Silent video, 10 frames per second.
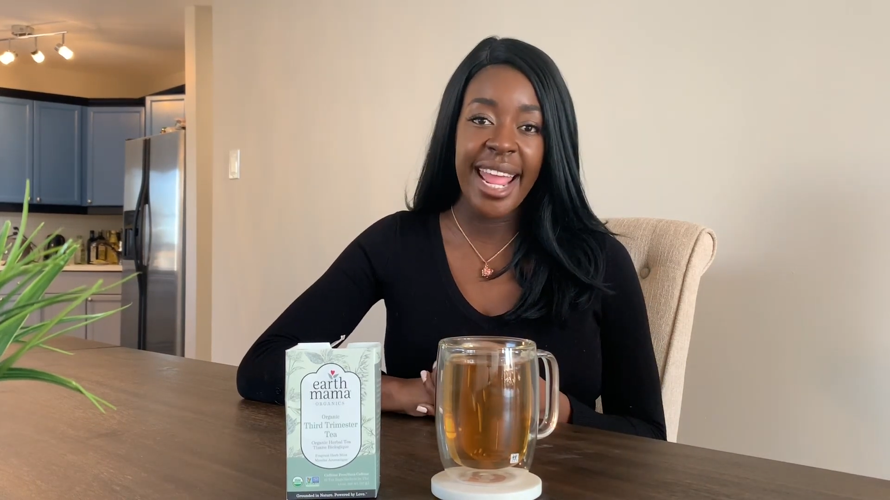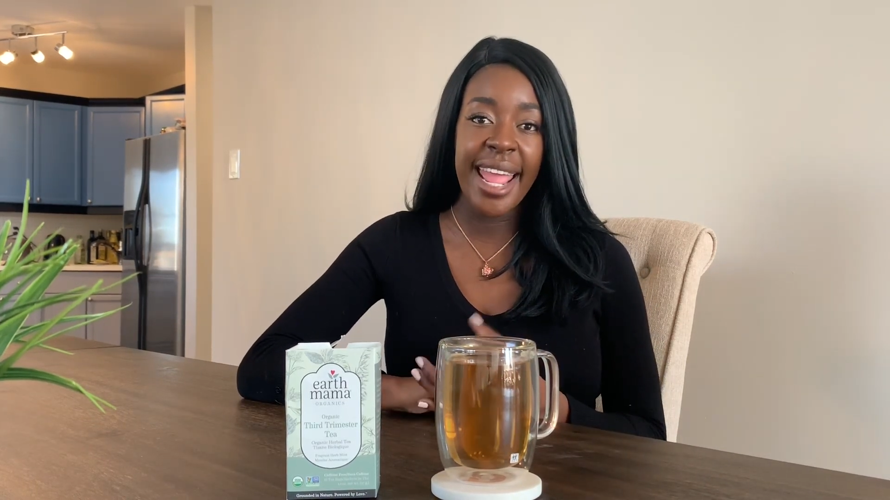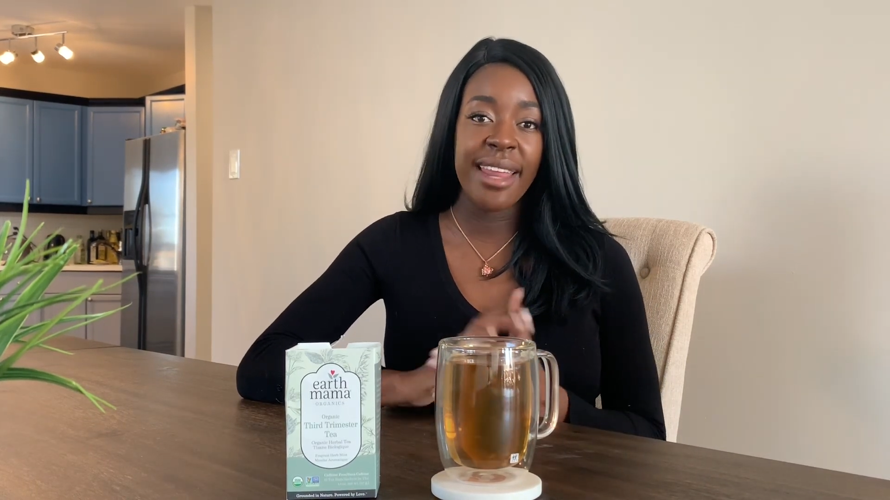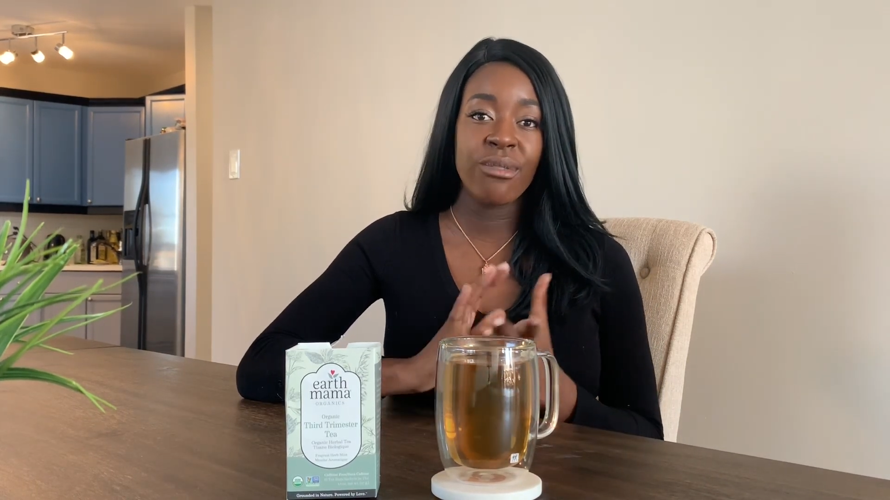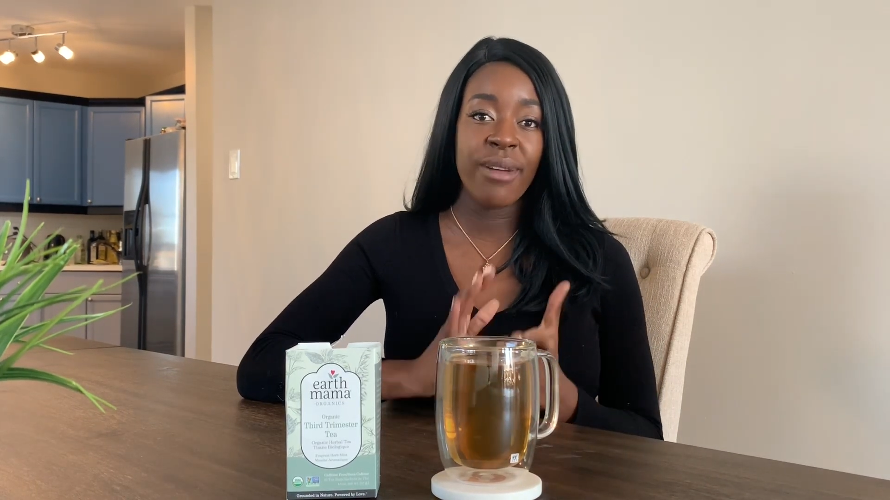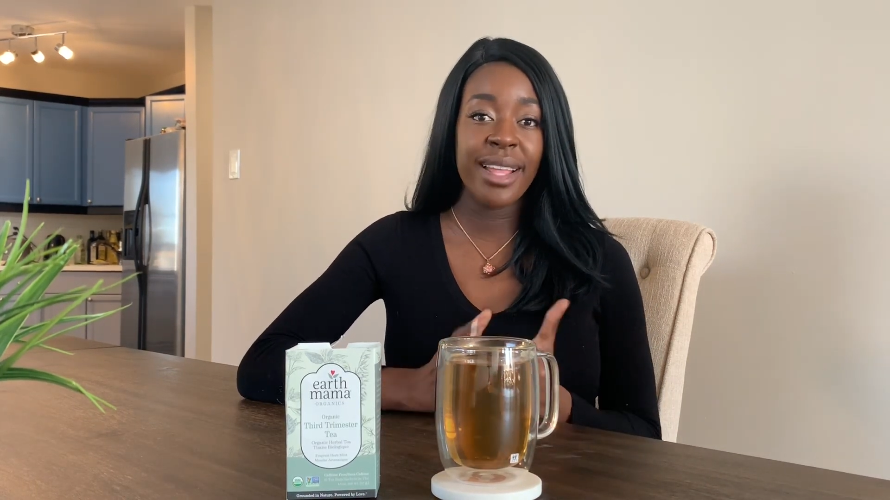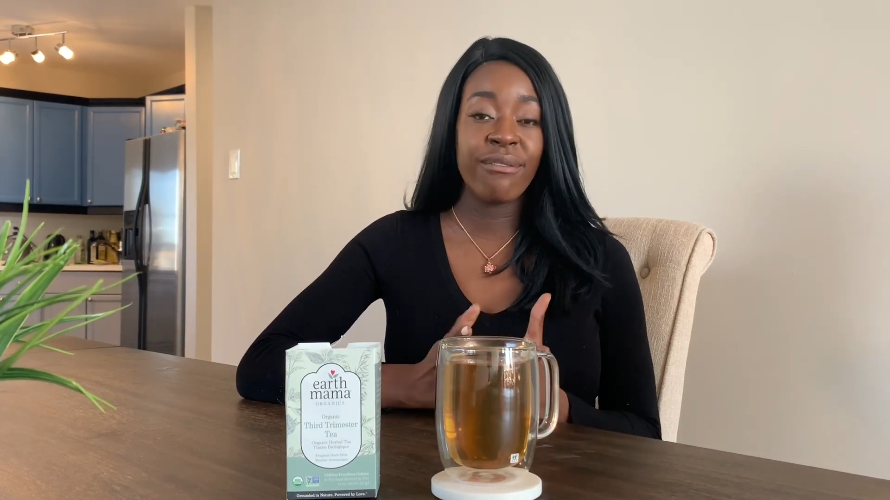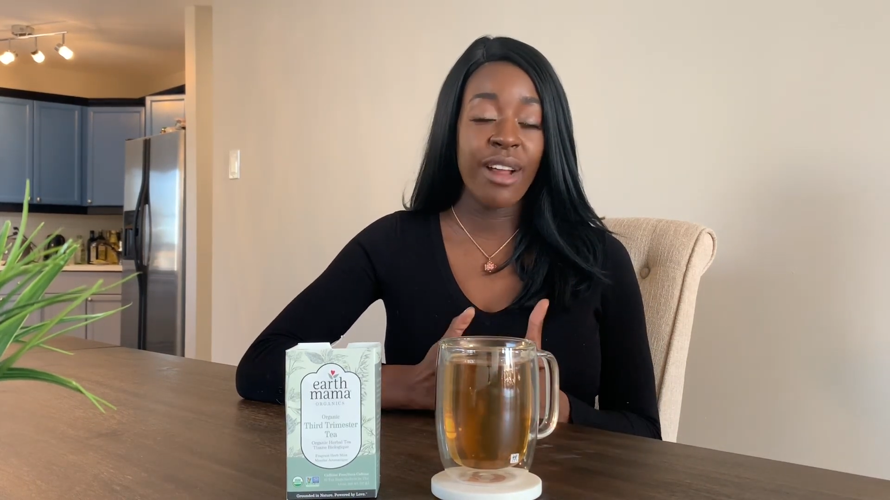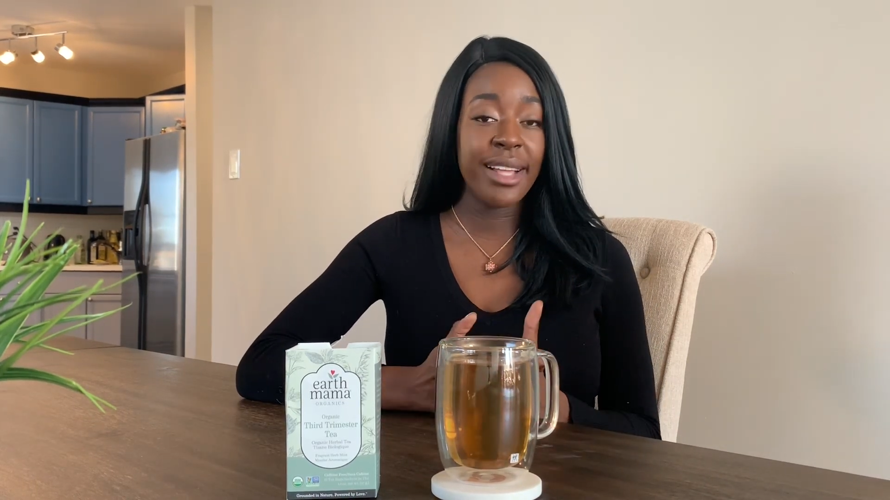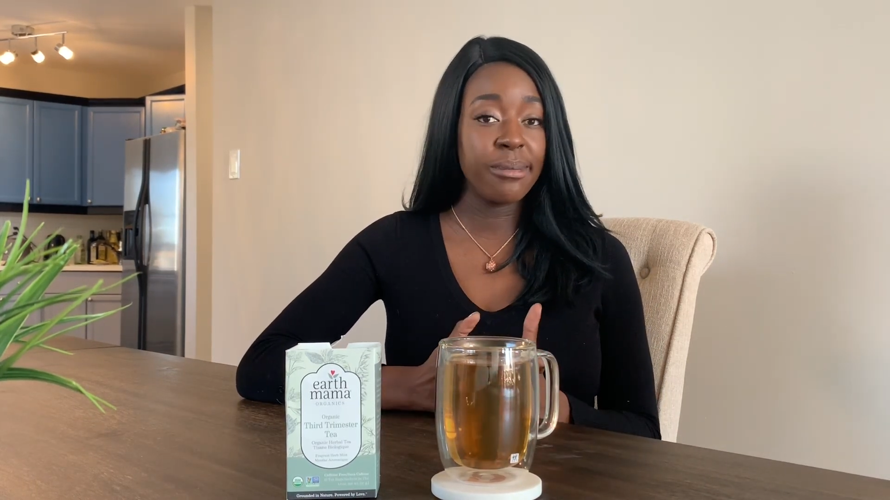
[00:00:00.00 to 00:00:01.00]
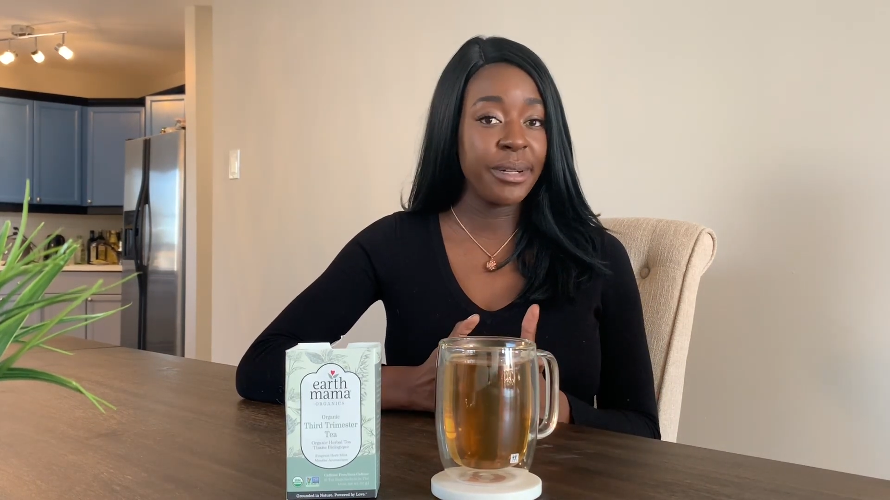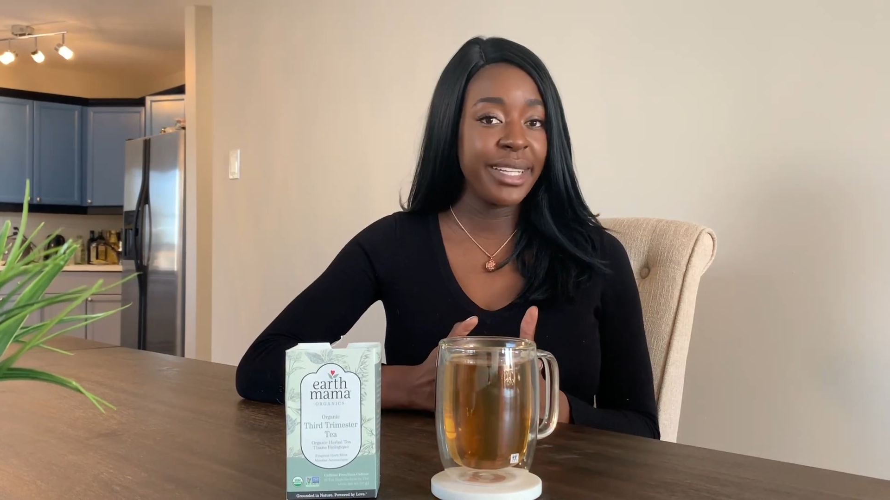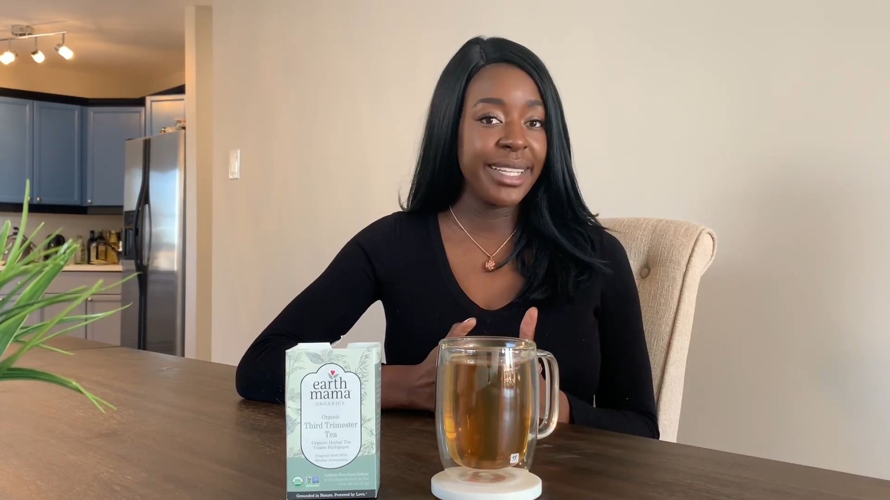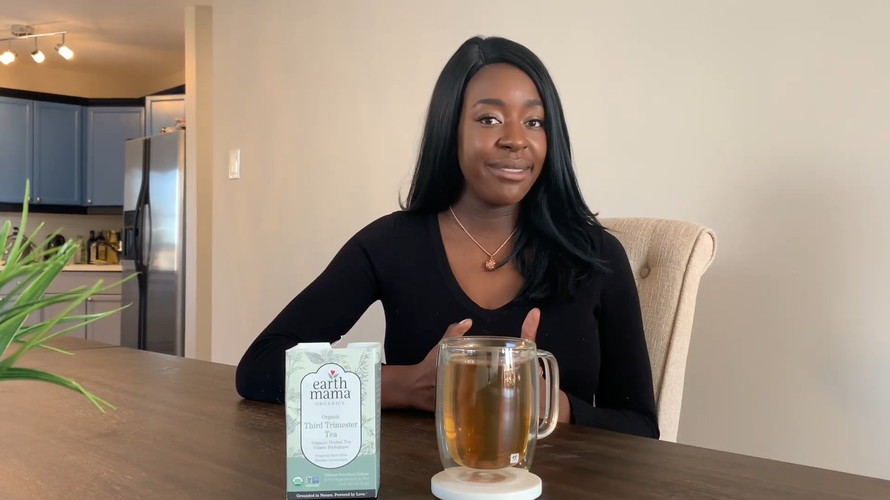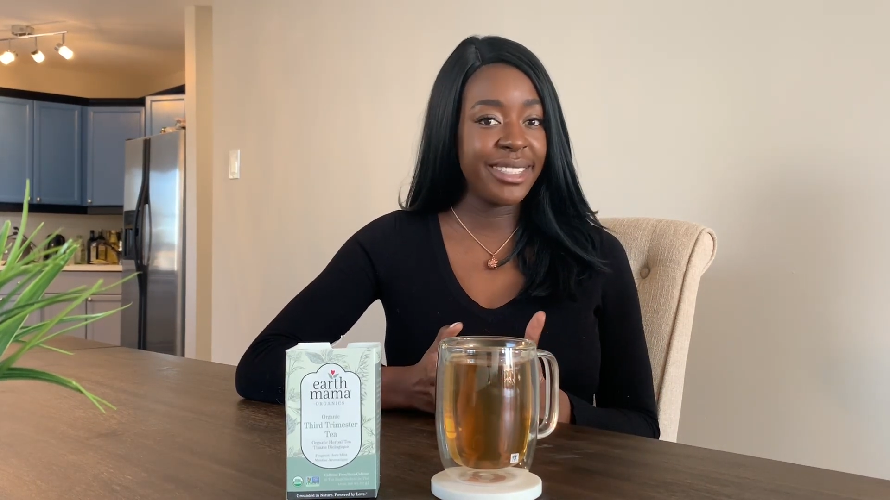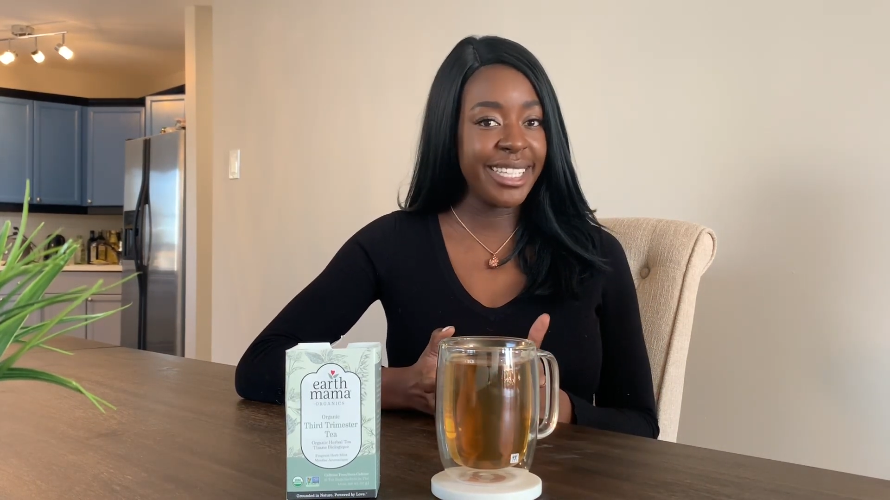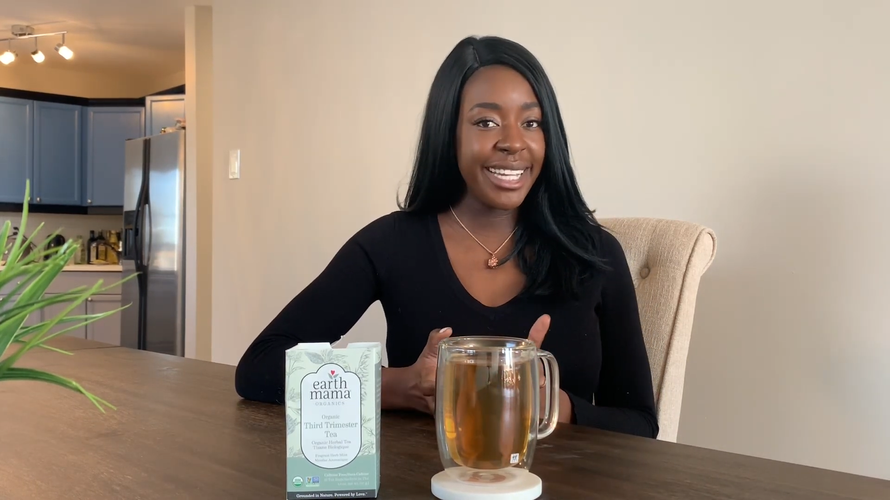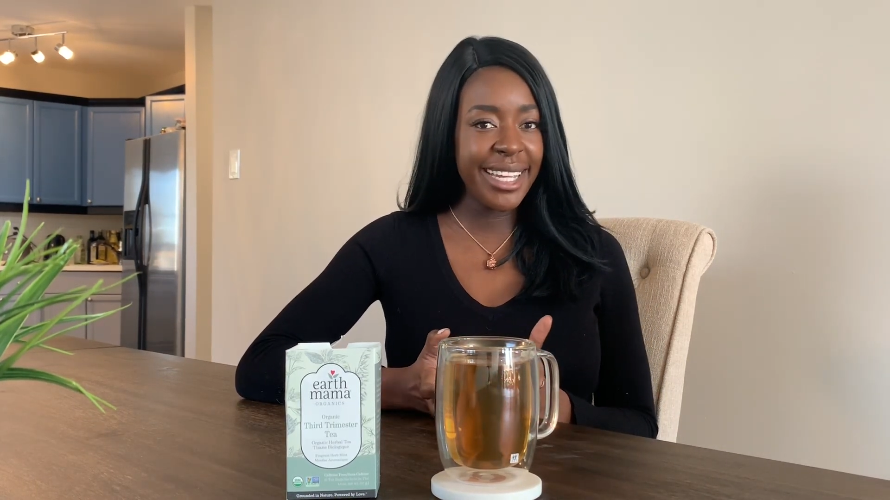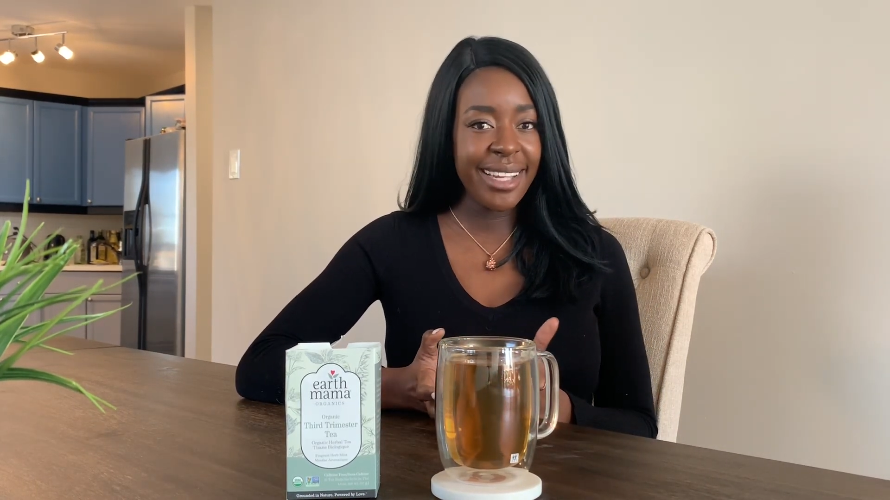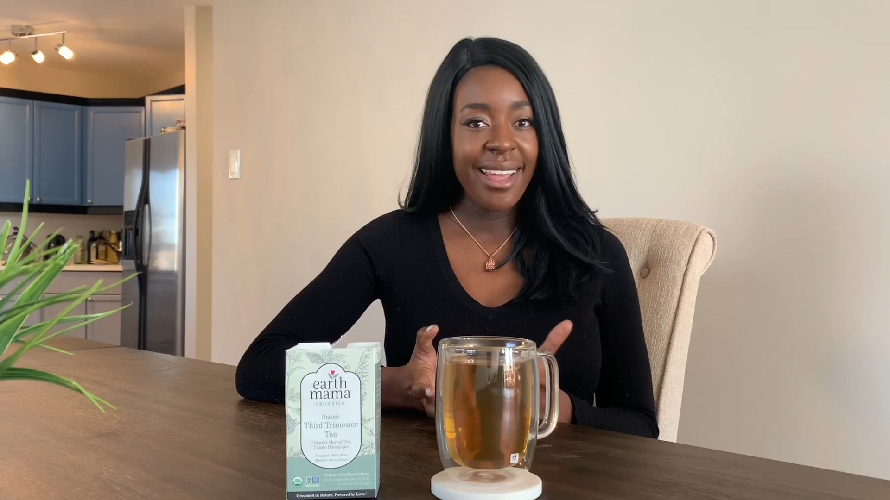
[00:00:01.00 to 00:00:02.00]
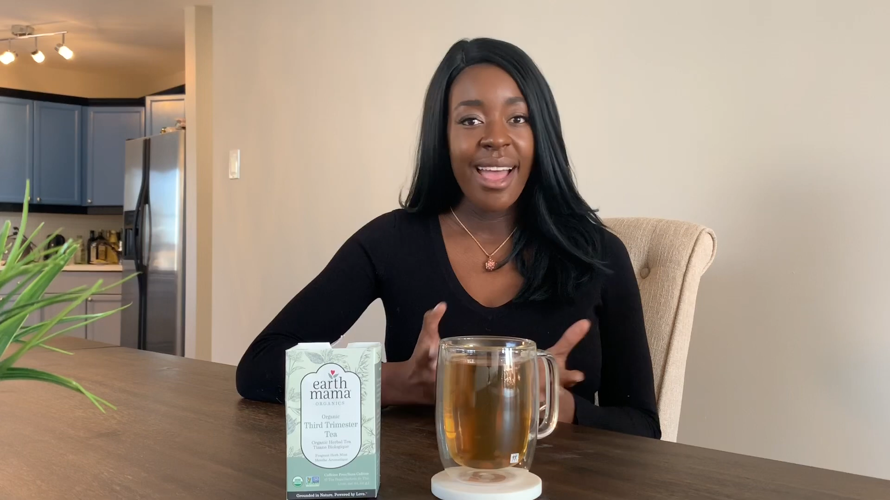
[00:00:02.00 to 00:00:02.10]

and red raspberry leaf tea.